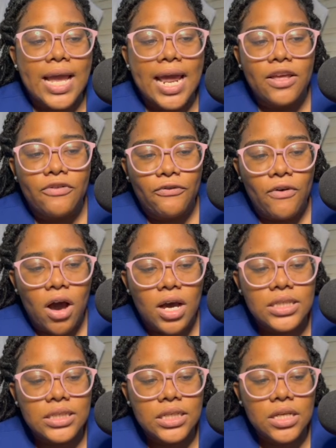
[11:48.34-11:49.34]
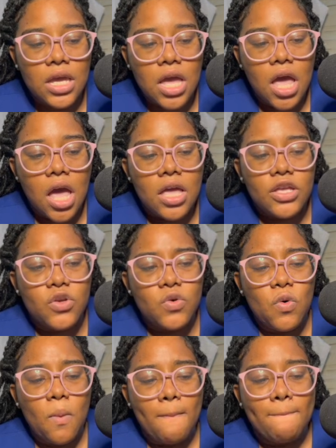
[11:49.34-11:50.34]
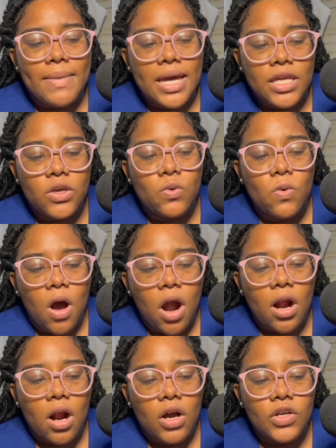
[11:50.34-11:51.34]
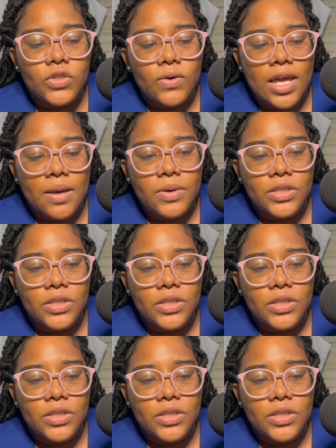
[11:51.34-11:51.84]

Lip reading: any font. You are also able